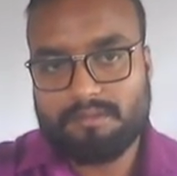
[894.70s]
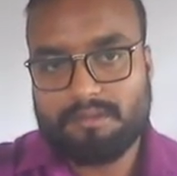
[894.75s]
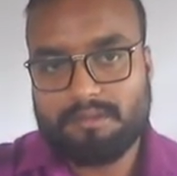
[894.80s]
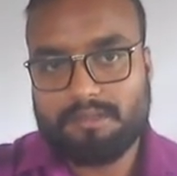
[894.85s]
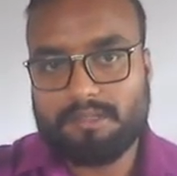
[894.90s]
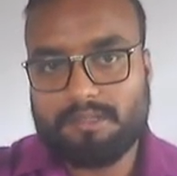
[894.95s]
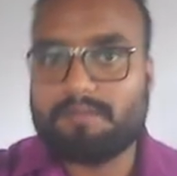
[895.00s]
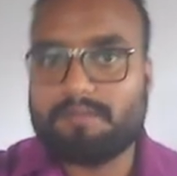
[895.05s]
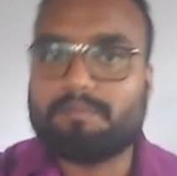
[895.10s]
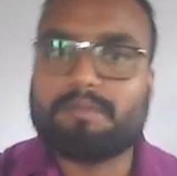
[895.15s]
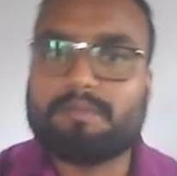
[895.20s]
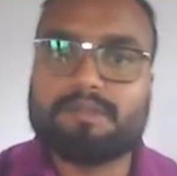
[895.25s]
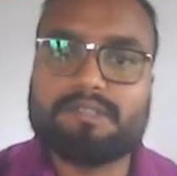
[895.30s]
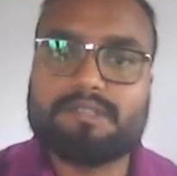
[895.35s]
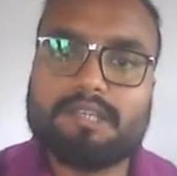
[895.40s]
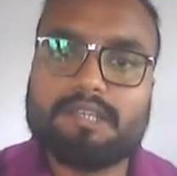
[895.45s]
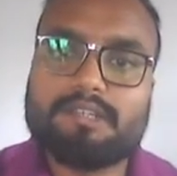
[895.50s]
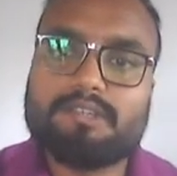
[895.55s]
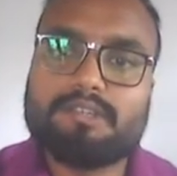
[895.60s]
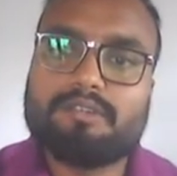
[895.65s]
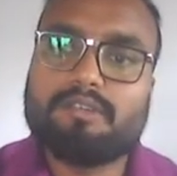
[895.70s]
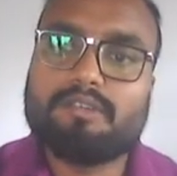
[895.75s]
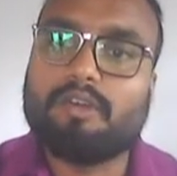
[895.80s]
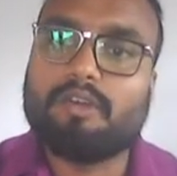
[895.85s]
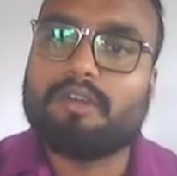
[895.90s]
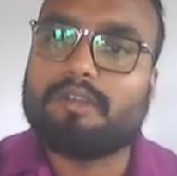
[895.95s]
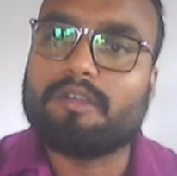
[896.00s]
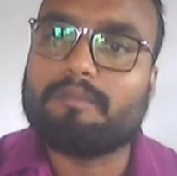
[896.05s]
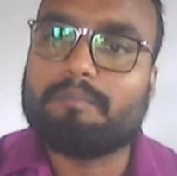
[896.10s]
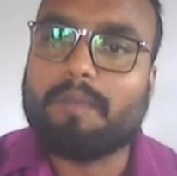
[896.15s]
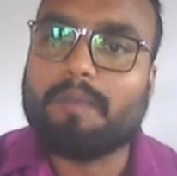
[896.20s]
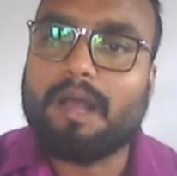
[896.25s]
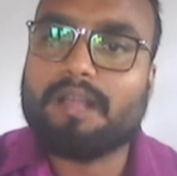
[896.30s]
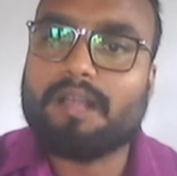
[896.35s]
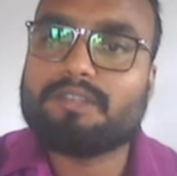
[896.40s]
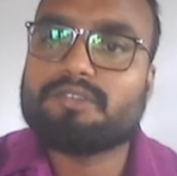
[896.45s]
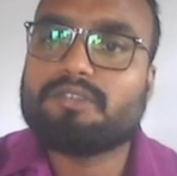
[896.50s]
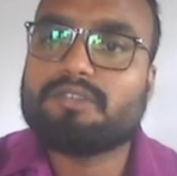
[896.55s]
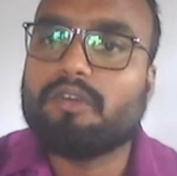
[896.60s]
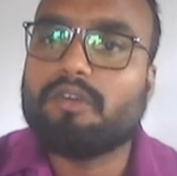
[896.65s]
in present or in
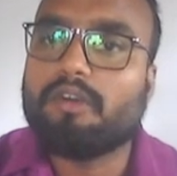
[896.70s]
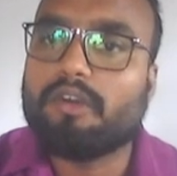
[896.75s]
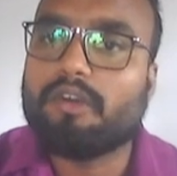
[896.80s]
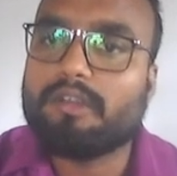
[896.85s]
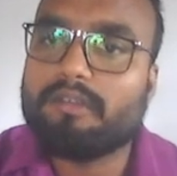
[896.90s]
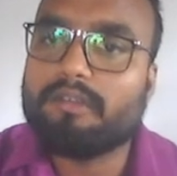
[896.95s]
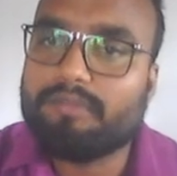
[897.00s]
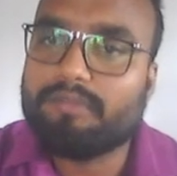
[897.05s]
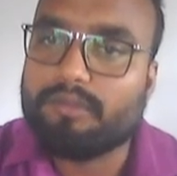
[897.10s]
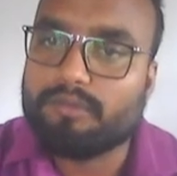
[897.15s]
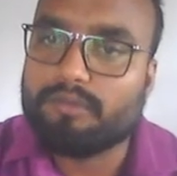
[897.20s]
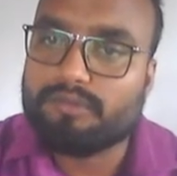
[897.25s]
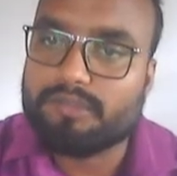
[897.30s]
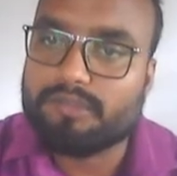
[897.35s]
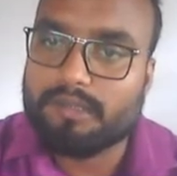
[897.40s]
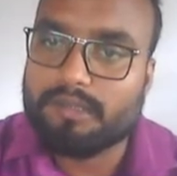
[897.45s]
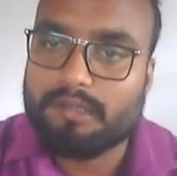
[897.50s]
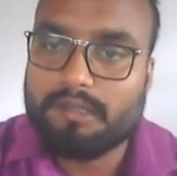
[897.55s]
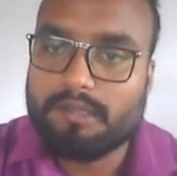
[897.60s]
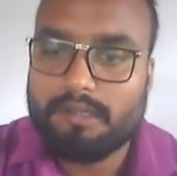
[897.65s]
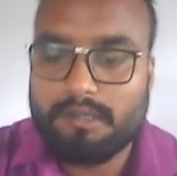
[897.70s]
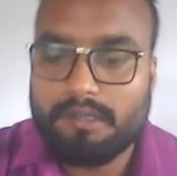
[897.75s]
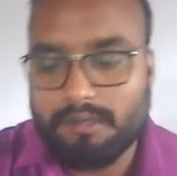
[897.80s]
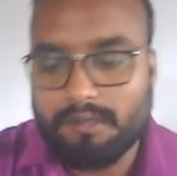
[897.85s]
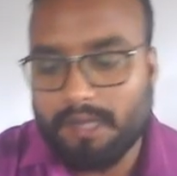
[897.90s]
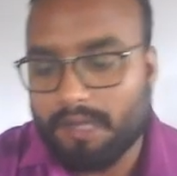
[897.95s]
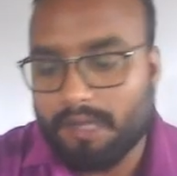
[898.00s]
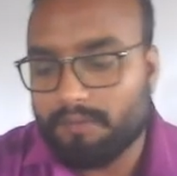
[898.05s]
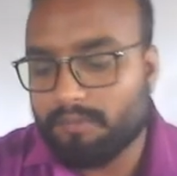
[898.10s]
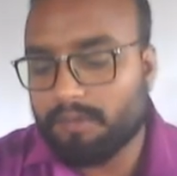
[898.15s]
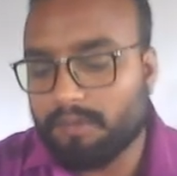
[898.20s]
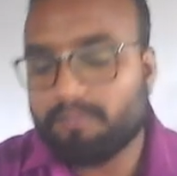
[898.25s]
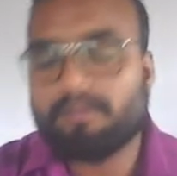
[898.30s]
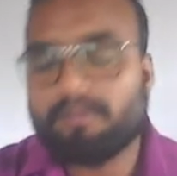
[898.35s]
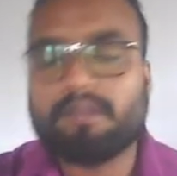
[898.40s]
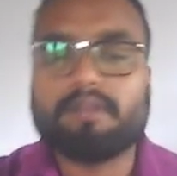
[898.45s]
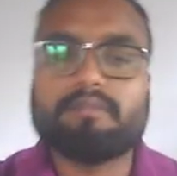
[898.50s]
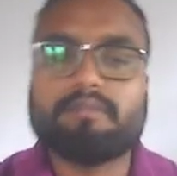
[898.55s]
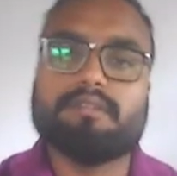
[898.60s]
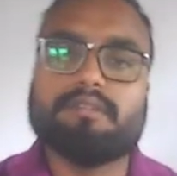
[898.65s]
past or in future, that will be
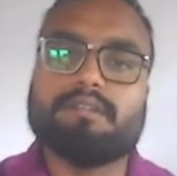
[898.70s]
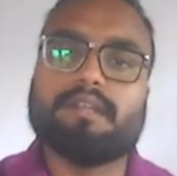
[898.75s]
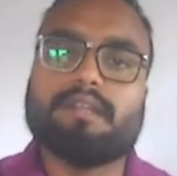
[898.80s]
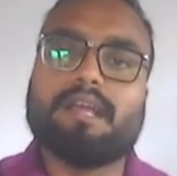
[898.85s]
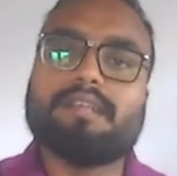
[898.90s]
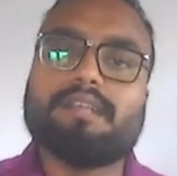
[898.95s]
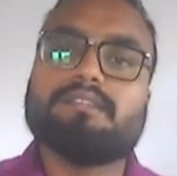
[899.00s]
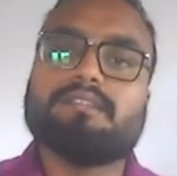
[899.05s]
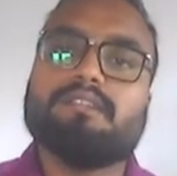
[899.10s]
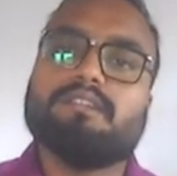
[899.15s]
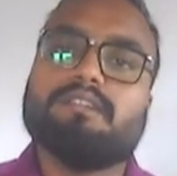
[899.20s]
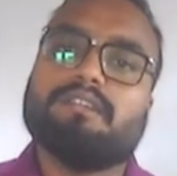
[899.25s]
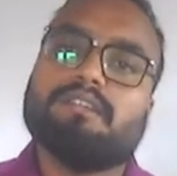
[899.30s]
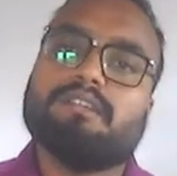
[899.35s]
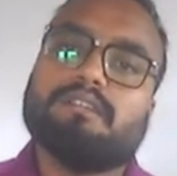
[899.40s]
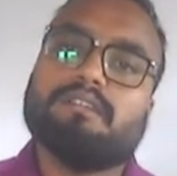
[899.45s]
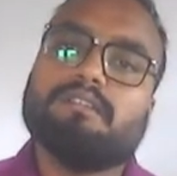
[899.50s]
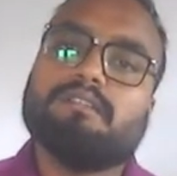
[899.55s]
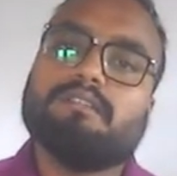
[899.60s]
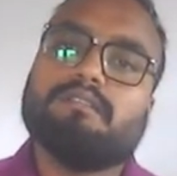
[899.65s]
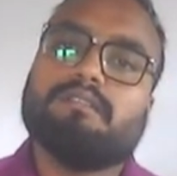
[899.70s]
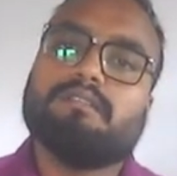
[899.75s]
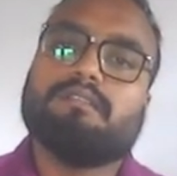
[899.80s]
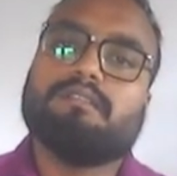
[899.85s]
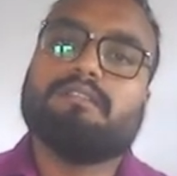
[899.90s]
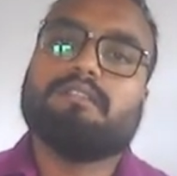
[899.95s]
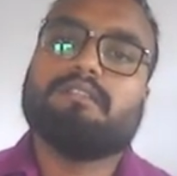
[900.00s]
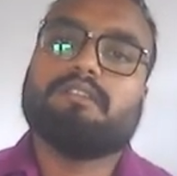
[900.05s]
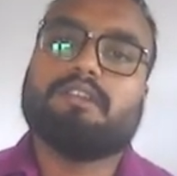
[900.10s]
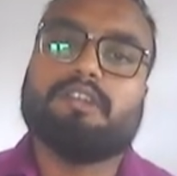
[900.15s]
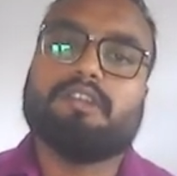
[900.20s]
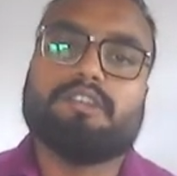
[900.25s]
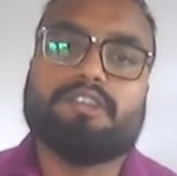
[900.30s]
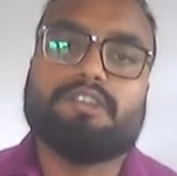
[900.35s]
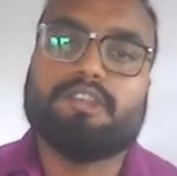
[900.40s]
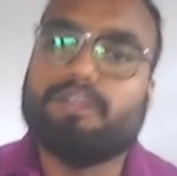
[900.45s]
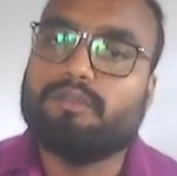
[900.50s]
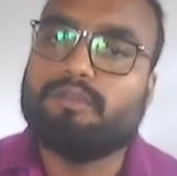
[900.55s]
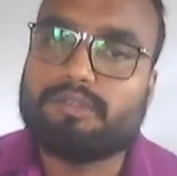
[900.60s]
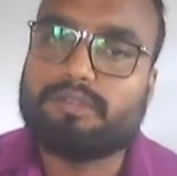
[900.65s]
referred as
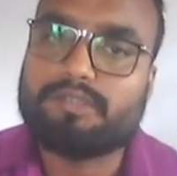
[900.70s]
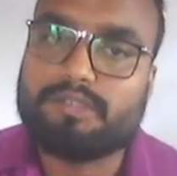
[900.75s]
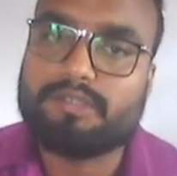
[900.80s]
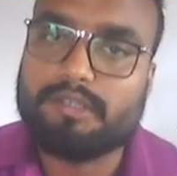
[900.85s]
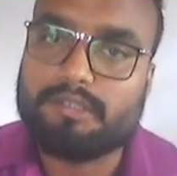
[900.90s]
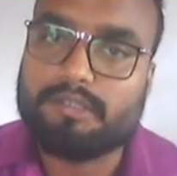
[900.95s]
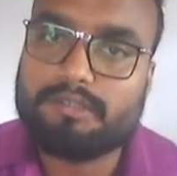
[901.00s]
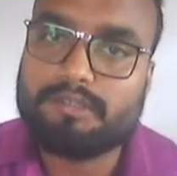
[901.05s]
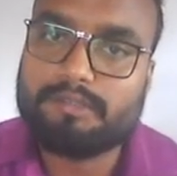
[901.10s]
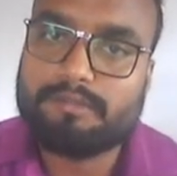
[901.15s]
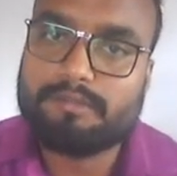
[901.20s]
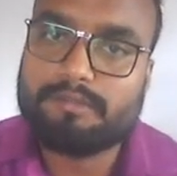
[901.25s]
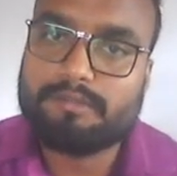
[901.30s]
continuous tense.